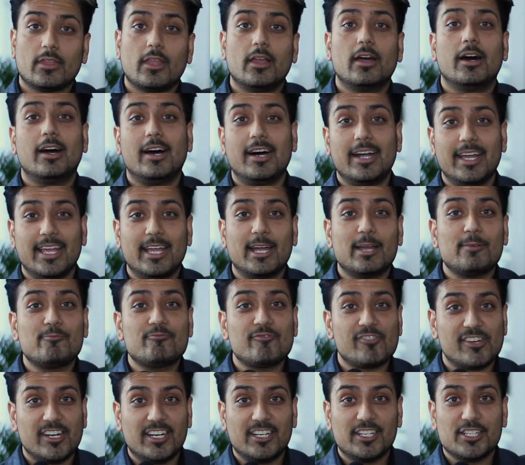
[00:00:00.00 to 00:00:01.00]
Hi,
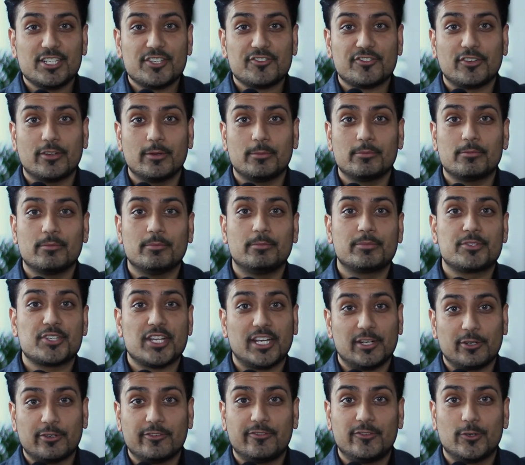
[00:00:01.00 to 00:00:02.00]
I'm Raj from
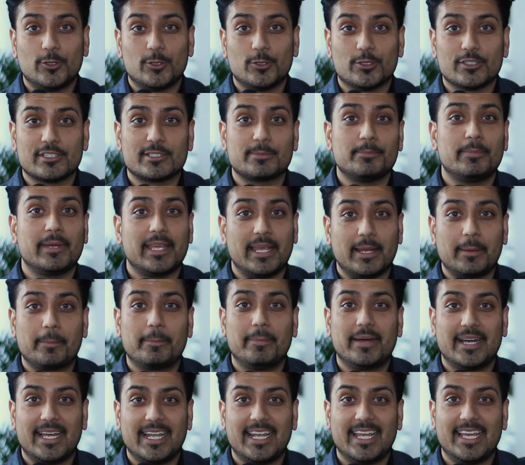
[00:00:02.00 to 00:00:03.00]
Channel 4's Big
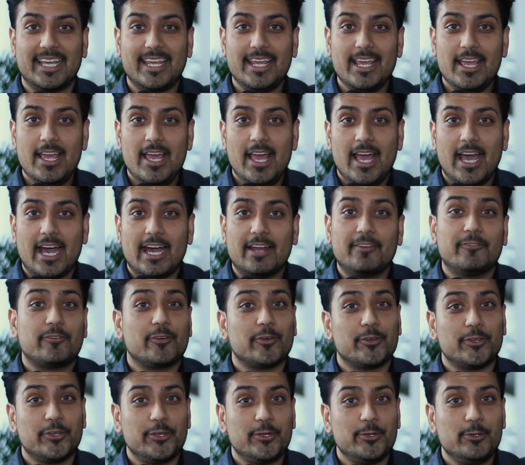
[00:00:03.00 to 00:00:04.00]
Ballet, and
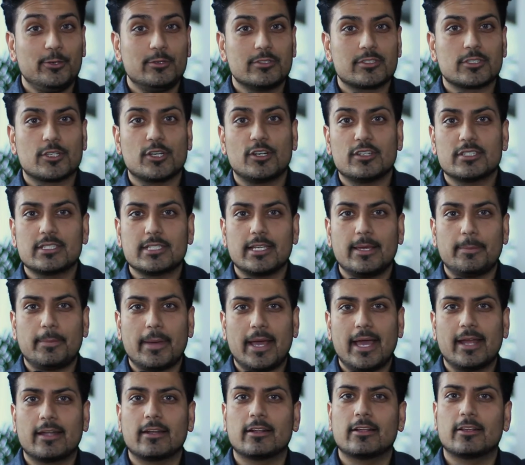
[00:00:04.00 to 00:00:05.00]
for news, gossip
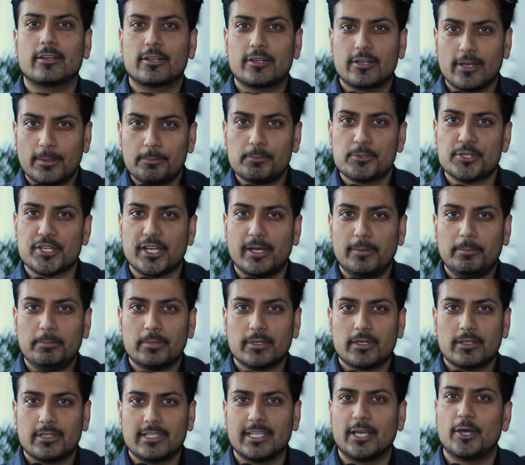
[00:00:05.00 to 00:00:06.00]
and
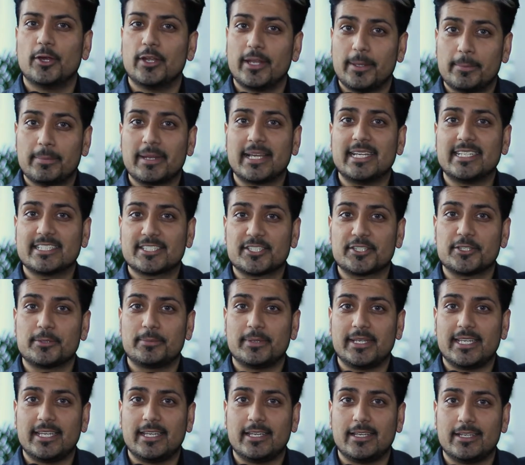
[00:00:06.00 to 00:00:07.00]
Gupshup, the only place to
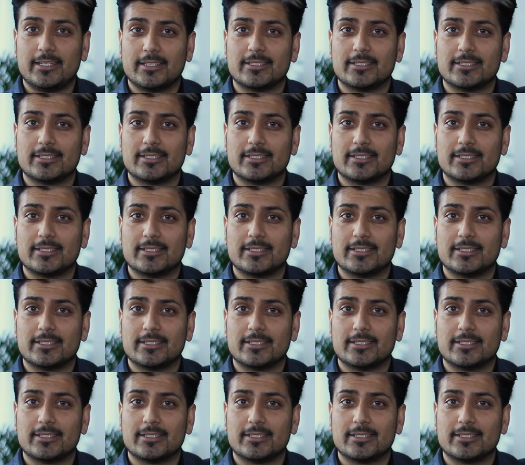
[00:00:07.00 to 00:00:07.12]
be